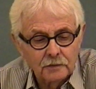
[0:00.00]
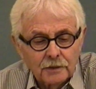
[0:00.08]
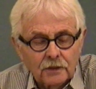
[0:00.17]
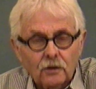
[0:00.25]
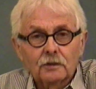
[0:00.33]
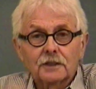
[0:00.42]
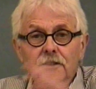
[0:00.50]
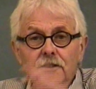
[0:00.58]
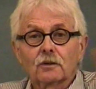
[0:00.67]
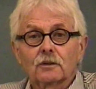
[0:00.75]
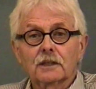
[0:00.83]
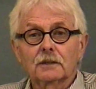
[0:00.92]
pick all these
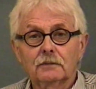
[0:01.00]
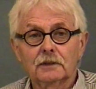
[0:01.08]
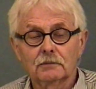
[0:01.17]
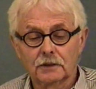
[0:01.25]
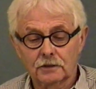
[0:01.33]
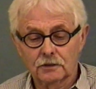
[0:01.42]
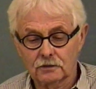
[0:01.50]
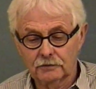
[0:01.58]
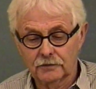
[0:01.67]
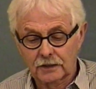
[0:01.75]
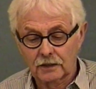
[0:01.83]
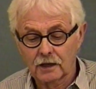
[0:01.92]
girls up that went to Squeak
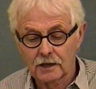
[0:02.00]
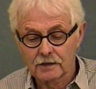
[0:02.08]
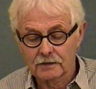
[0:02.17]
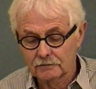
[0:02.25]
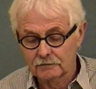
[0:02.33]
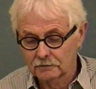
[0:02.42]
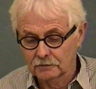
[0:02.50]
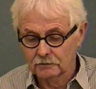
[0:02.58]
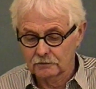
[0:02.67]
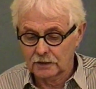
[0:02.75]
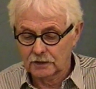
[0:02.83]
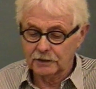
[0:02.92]
High, and we were
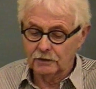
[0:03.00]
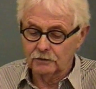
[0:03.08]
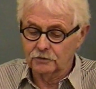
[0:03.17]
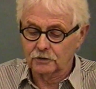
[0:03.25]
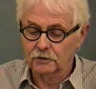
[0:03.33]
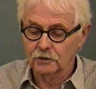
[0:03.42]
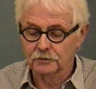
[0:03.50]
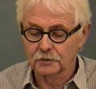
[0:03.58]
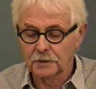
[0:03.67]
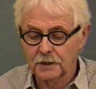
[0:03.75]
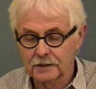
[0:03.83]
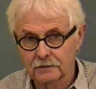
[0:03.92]
coming out through Cutover
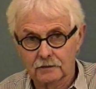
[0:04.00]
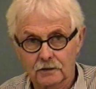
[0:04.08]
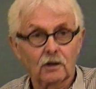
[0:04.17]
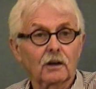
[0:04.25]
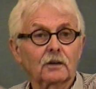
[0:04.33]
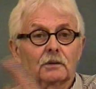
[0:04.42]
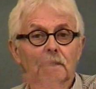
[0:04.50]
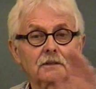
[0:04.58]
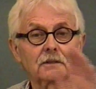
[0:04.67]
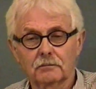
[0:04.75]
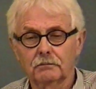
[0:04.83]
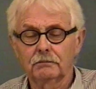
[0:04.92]
Bay, and the car quits.
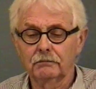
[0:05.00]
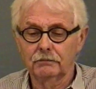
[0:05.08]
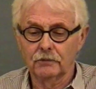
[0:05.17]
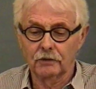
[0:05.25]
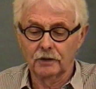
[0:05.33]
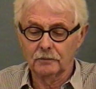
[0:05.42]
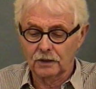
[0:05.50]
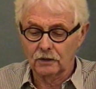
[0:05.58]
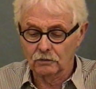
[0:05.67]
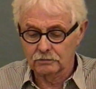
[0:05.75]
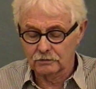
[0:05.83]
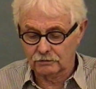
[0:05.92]
Great big
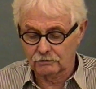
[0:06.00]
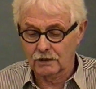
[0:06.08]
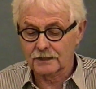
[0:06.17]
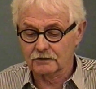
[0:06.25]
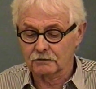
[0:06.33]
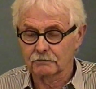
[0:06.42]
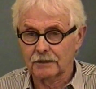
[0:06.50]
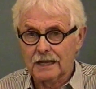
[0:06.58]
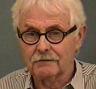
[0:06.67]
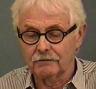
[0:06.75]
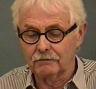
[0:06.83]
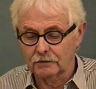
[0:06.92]
old Chrysler
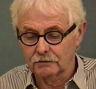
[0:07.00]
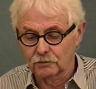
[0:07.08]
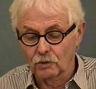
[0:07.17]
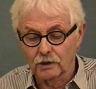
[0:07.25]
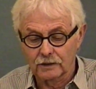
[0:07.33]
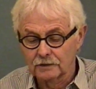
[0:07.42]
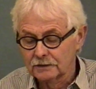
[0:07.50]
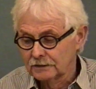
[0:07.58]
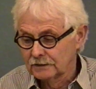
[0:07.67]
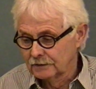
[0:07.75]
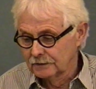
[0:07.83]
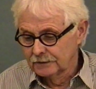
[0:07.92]
Royal.
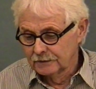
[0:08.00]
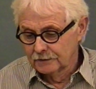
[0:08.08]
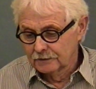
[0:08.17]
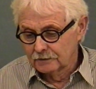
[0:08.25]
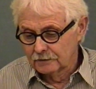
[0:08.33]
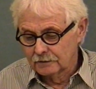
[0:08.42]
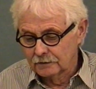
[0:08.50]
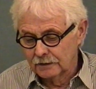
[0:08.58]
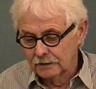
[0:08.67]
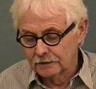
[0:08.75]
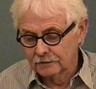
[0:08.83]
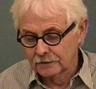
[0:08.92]

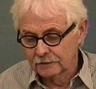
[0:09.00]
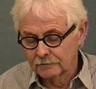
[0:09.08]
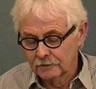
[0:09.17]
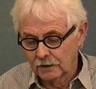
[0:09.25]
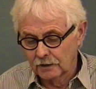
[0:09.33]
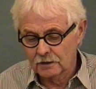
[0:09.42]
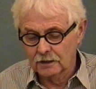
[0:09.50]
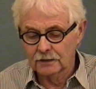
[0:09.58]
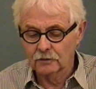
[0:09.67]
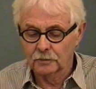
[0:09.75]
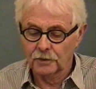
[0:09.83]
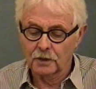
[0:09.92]
And I said, no
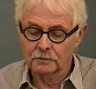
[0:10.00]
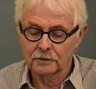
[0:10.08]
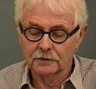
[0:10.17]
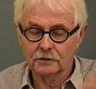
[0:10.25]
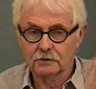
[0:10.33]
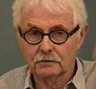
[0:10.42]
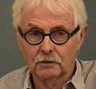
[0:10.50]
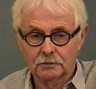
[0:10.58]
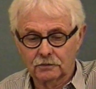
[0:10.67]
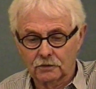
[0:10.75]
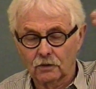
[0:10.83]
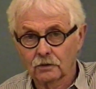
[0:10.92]
problem. I'll just go up to the
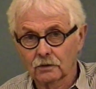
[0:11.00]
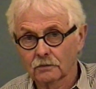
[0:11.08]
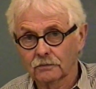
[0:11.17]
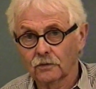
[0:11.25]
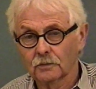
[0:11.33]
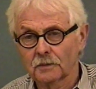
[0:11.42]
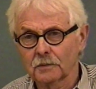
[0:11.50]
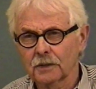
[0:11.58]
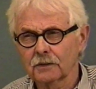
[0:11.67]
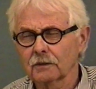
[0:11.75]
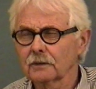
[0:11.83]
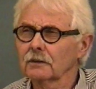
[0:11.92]
corner and phone my mother.
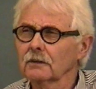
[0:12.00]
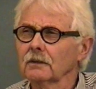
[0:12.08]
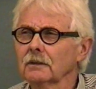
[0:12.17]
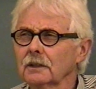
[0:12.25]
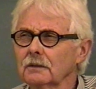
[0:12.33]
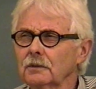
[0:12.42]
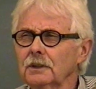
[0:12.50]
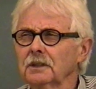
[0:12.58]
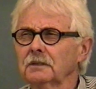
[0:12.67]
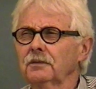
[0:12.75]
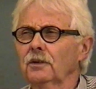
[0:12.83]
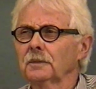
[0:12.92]
And they're all looking, what are you going to
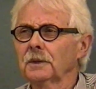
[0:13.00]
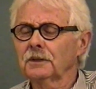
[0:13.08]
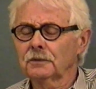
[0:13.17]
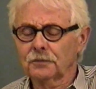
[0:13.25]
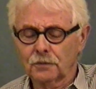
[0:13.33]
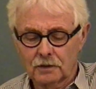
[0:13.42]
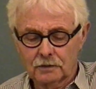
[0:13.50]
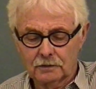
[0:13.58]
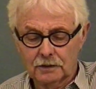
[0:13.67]
phone your mother for?